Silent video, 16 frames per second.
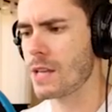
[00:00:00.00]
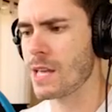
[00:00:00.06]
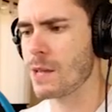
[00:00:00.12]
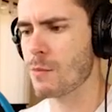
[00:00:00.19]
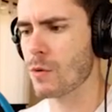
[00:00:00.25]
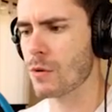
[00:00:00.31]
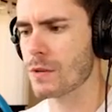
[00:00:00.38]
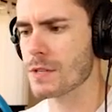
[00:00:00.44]

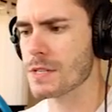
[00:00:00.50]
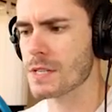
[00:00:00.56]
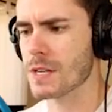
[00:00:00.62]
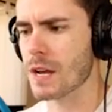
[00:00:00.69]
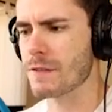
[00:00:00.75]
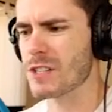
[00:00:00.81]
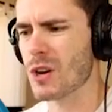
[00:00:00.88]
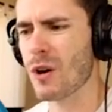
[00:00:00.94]
keyboard and
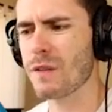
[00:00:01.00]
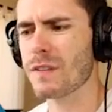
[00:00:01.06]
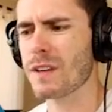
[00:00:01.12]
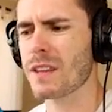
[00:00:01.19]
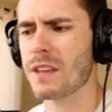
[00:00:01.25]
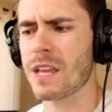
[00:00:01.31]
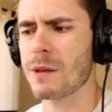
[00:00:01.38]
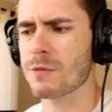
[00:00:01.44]
stuff, so
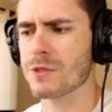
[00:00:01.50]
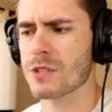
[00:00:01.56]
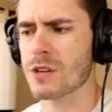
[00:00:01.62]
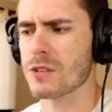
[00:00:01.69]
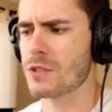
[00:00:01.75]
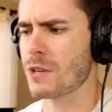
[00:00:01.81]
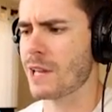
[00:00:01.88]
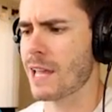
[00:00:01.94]
hopefully the keyboard's
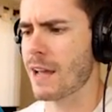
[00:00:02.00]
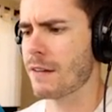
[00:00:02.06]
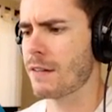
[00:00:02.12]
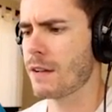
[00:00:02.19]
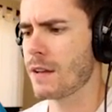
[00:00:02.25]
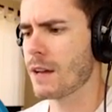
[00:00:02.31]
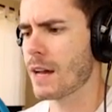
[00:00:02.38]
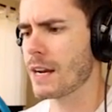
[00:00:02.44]
not too loud.
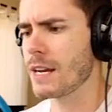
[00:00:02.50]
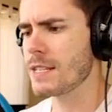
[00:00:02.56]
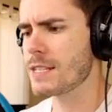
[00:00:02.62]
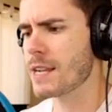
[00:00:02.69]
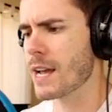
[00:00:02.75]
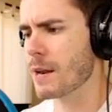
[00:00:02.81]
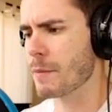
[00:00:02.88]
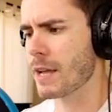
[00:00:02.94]
I need
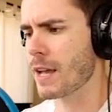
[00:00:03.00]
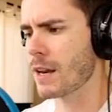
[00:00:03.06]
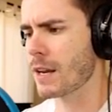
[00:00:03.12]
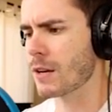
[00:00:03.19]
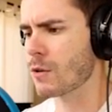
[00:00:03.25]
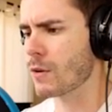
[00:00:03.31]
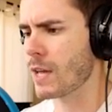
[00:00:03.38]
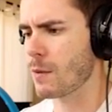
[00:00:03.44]
to get a
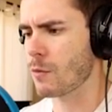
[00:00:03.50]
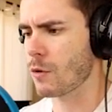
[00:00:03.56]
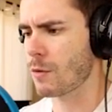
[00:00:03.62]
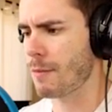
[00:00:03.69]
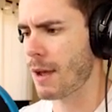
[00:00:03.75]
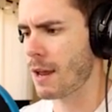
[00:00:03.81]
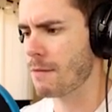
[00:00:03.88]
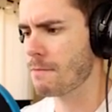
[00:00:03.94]
mechanical
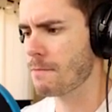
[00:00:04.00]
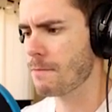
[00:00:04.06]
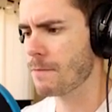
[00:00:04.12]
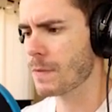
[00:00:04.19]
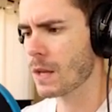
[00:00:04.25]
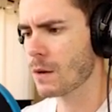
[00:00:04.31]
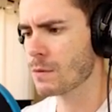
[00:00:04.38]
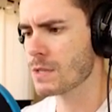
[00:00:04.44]
keyboard, man,
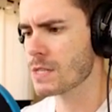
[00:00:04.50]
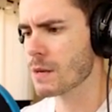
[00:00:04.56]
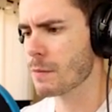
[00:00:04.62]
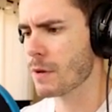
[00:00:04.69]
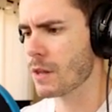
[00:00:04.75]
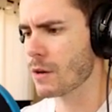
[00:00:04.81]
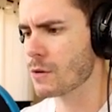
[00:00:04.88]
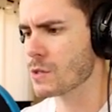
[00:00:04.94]
with
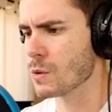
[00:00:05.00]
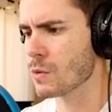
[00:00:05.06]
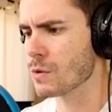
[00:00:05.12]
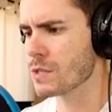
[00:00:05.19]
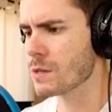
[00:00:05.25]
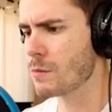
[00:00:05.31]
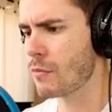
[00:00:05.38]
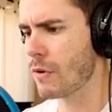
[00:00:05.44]
some of those
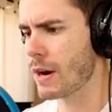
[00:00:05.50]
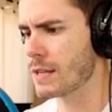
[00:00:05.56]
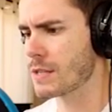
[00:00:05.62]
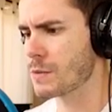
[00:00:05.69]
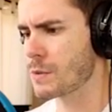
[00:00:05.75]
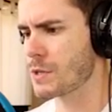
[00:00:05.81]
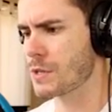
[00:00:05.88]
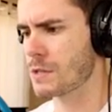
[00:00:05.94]
awesome brown
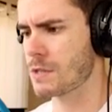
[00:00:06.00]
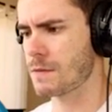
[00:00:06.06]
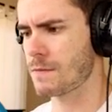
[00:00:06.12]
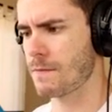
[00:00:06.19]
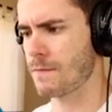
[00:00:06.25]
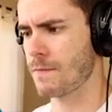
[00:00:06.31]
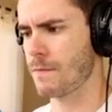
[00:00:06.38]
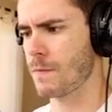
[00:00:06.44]
switches.
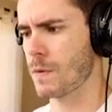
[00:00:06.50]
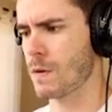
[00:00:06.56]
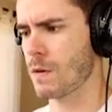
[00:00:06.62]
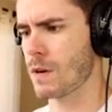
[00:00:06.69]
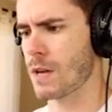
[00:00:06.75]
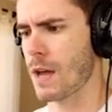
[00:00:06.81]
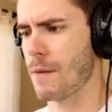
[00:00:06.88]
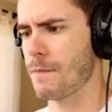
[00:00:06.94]

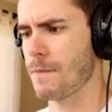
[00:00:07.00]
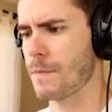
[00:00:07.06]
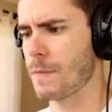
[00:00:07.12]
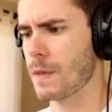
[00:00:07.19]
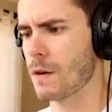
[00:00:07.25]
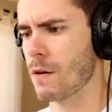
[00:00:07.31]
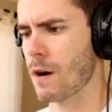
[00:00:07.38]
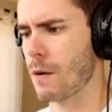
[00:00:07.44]
Okay,
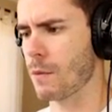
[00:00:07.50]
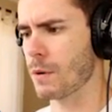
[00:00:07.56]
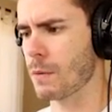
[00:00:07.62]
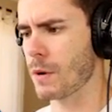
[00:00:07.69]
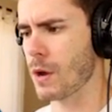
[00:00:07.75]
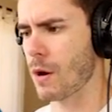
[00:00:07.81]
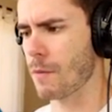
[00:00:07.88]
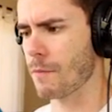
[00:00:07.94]
all right, what do
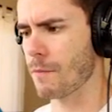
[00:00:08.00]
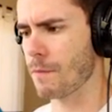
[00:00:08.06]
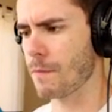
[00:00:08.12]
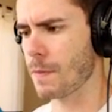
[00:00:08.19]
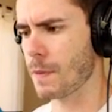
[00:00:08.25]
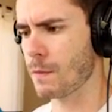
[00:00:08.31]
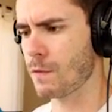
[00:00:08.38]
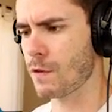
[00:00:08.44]
we got?
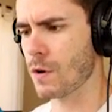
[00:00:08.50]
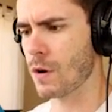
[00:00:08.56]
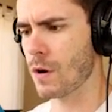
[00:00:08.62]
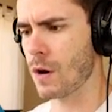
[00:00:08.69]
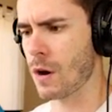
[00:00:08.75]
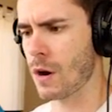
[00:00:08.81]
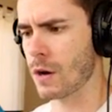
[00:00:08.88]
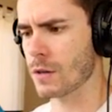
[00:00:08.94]
We've
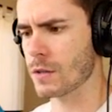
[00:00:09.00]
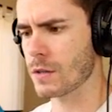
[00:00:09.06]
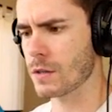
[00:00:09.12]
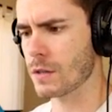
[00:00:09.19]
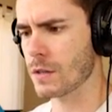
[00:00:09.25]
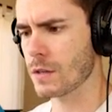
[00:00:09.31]
got